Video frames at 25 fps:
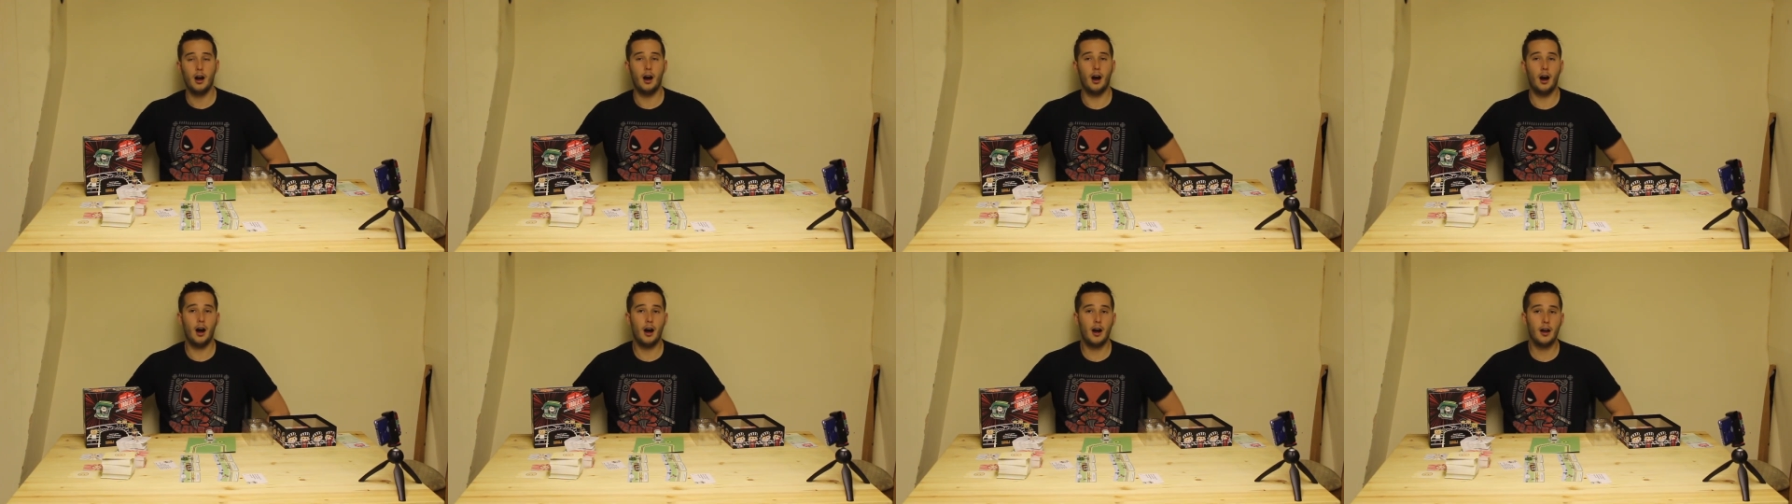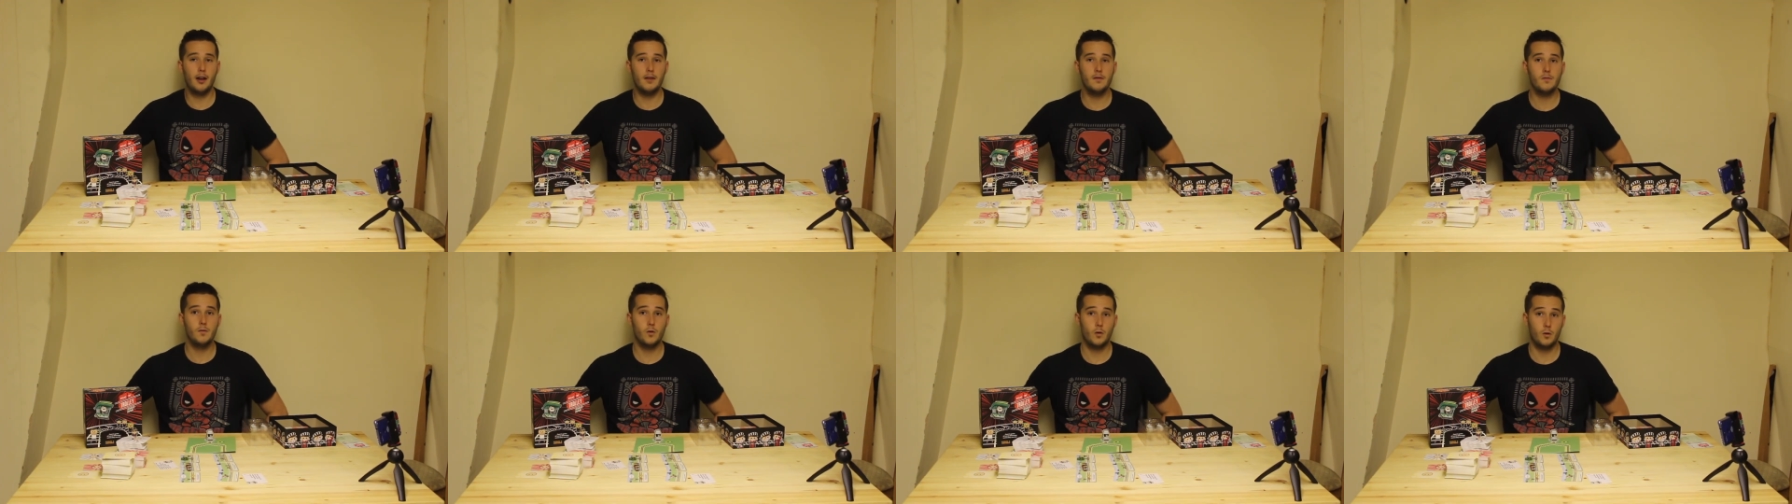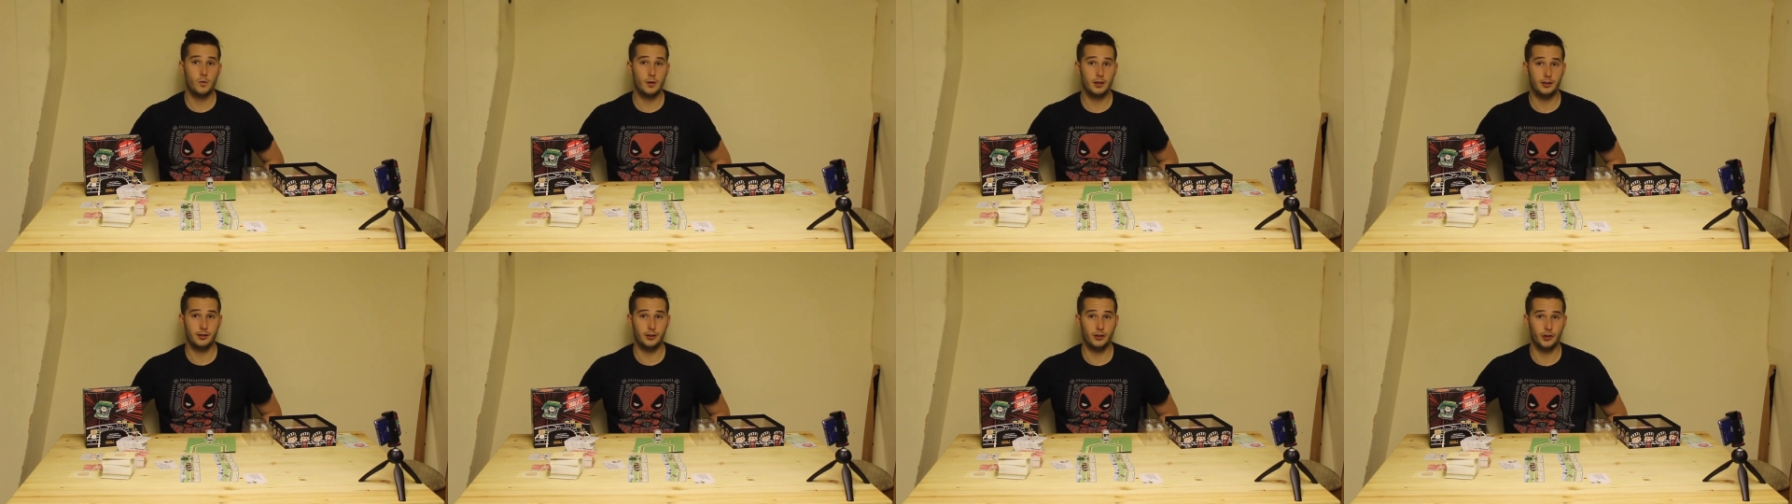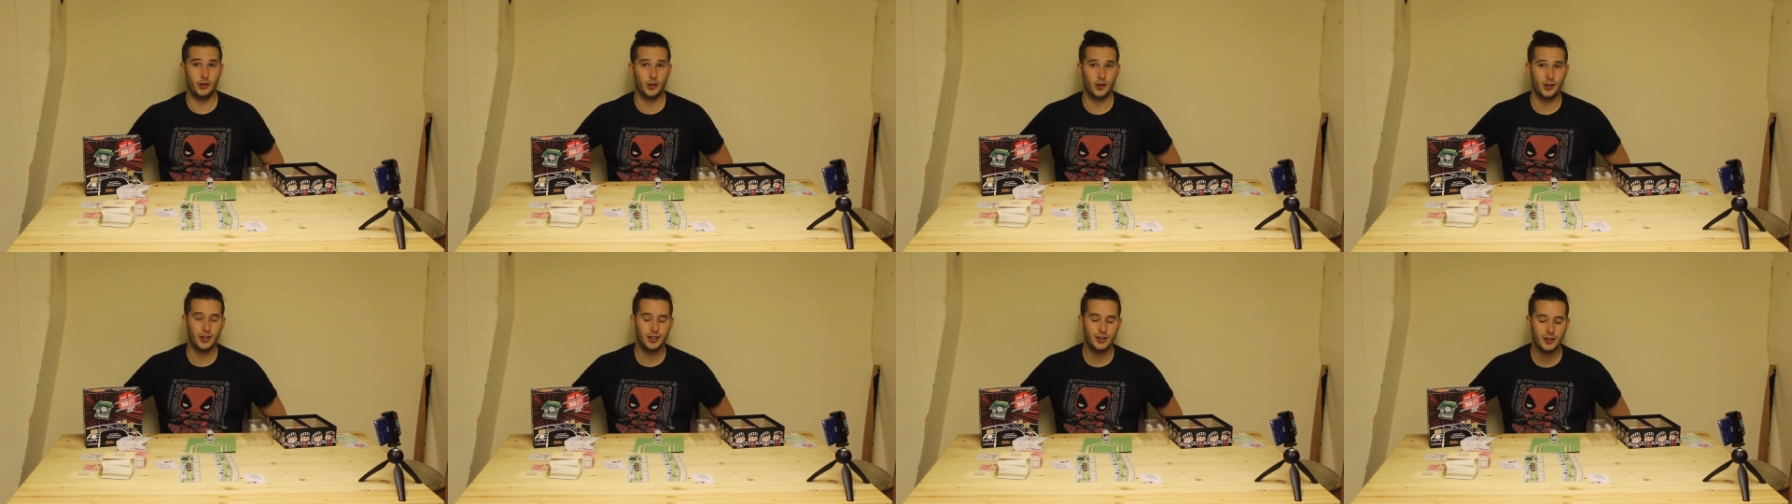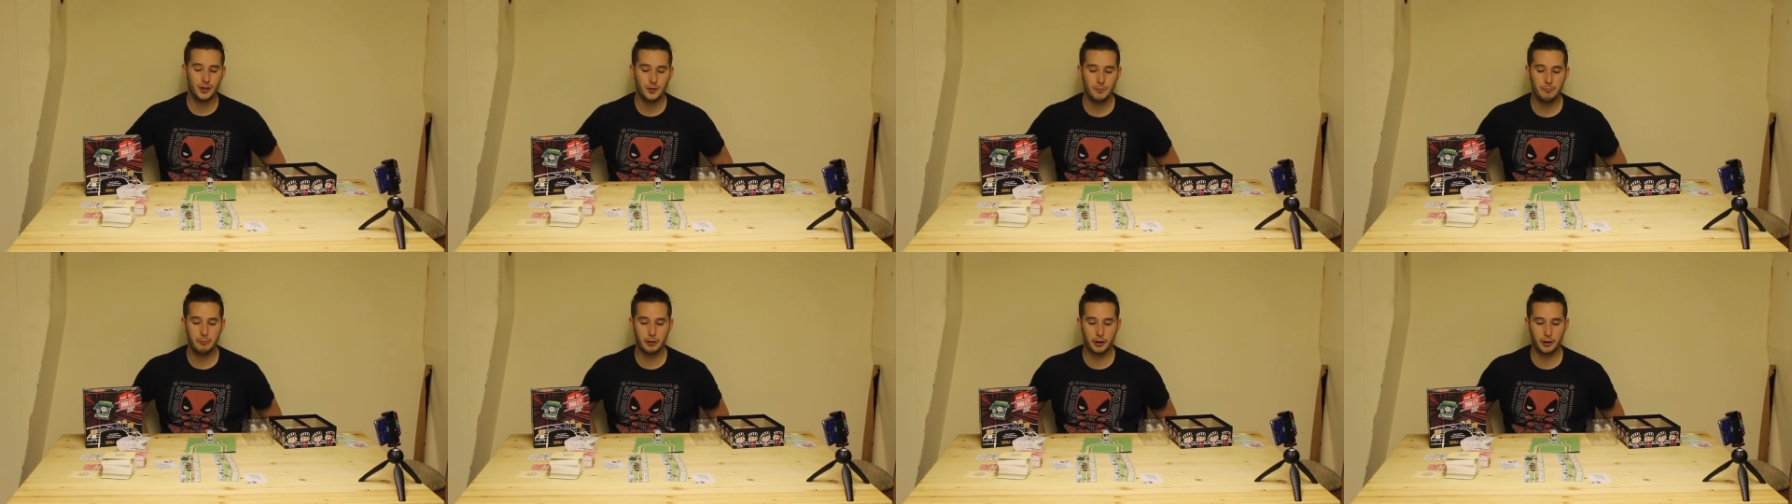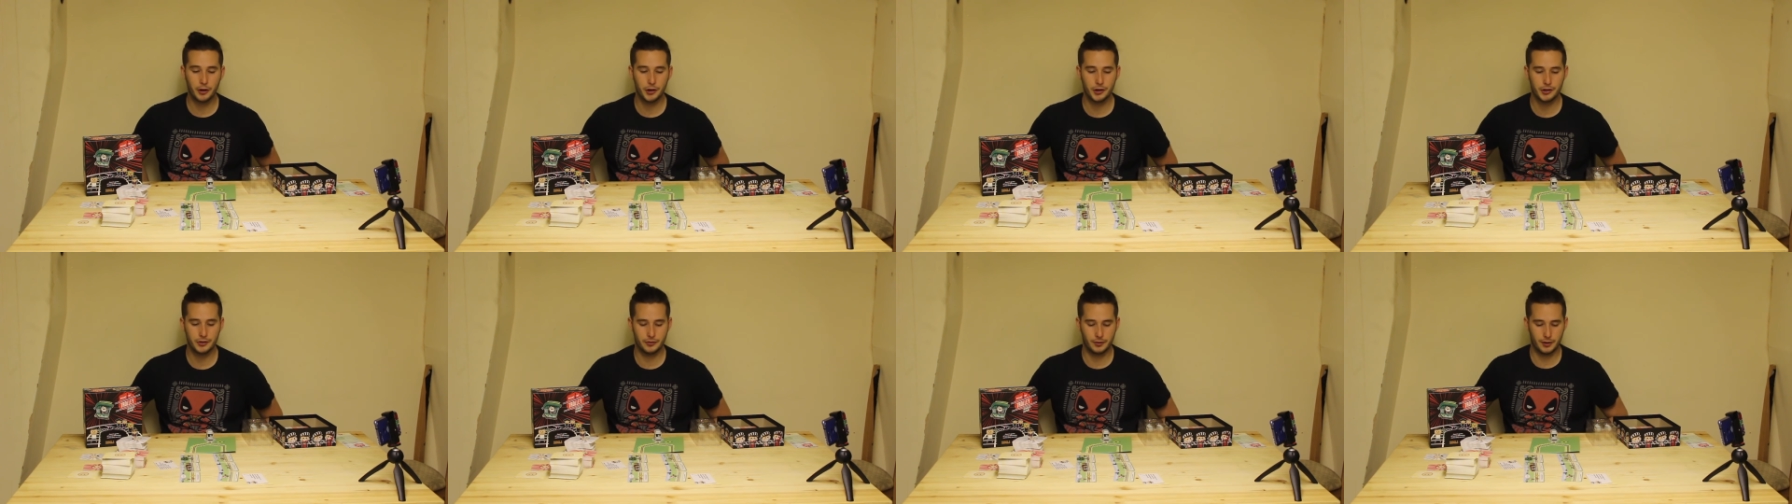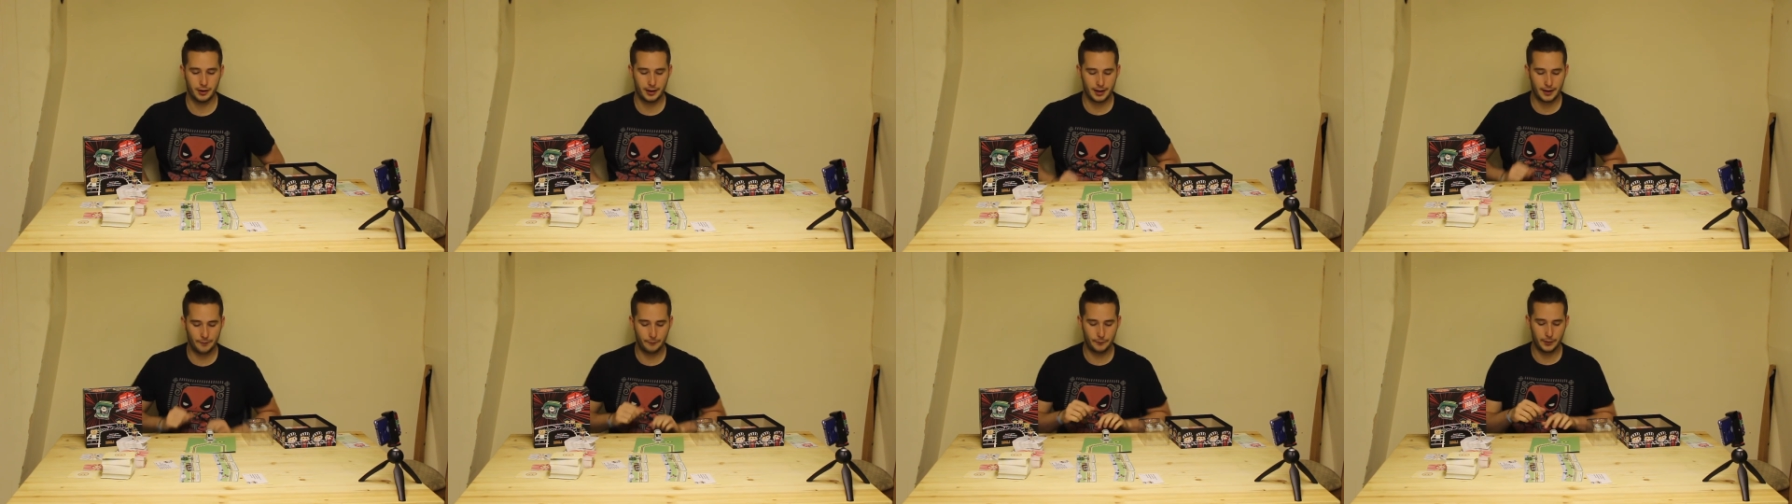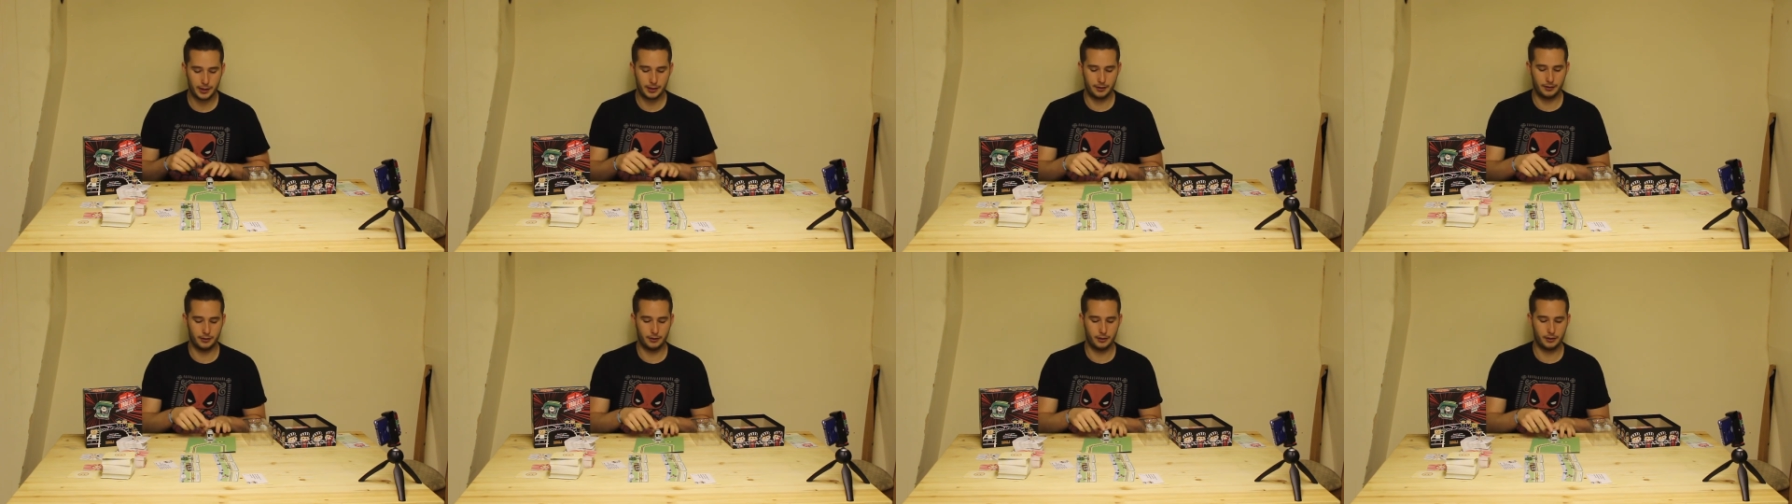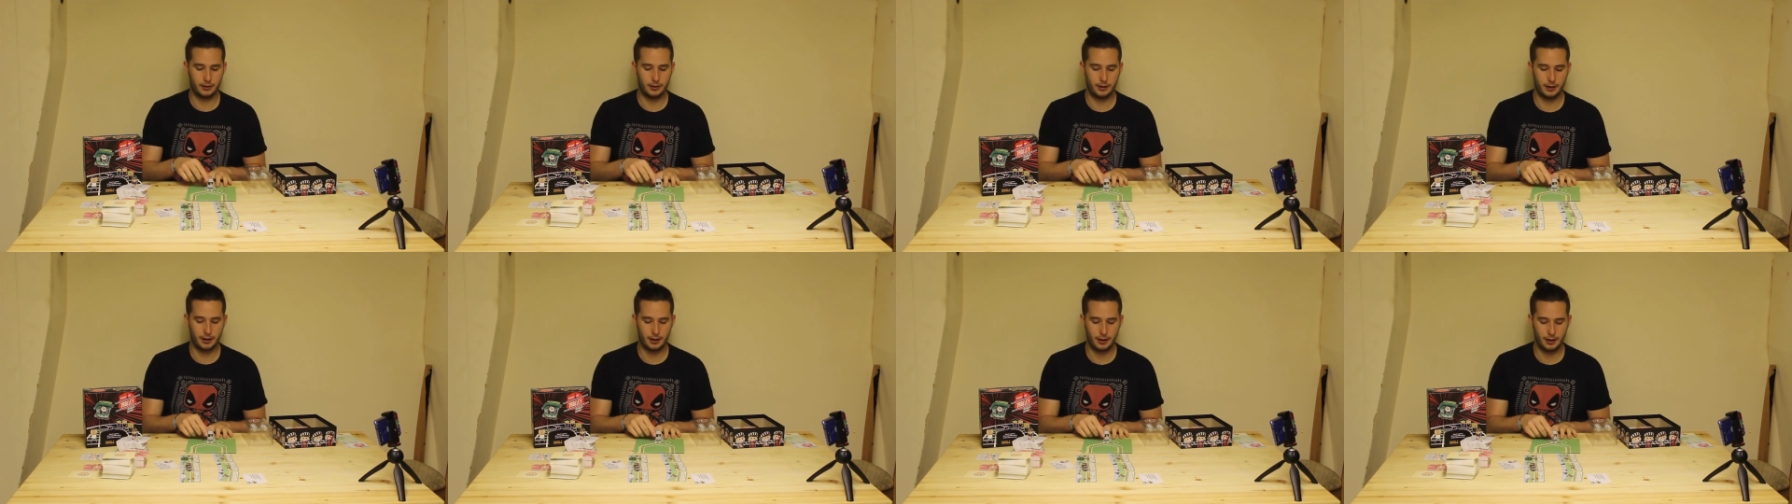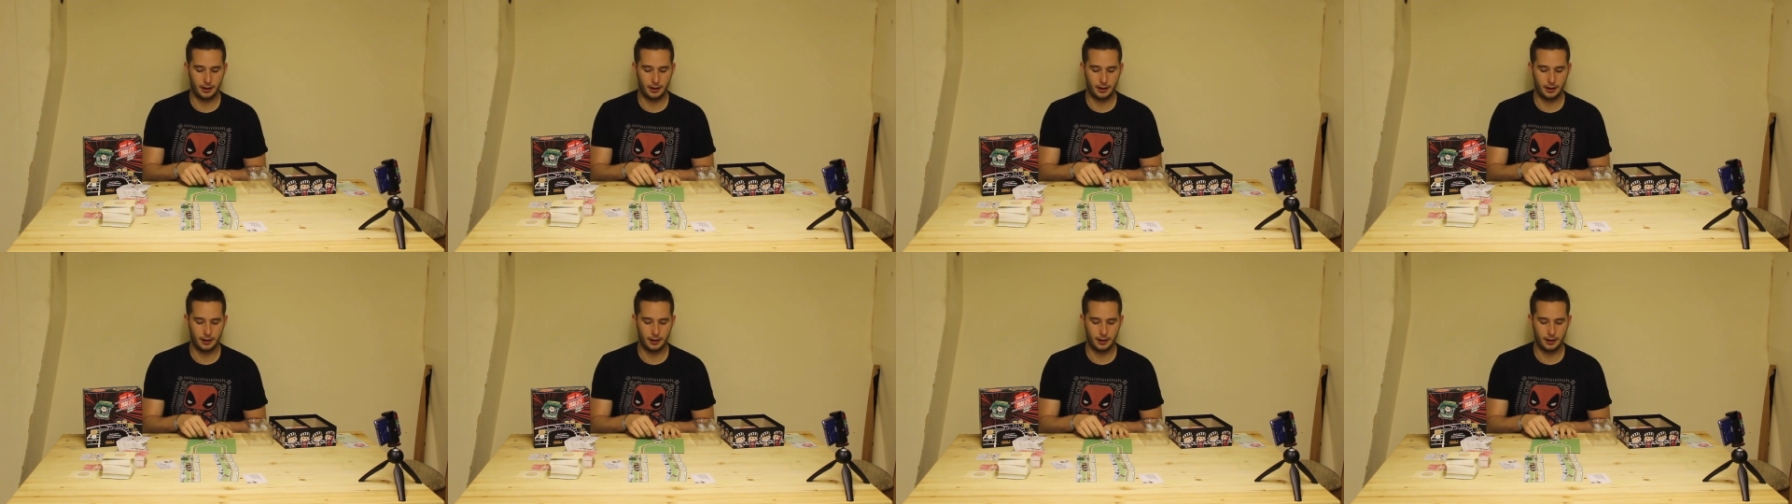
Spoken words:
I've always enjoyed because of it then means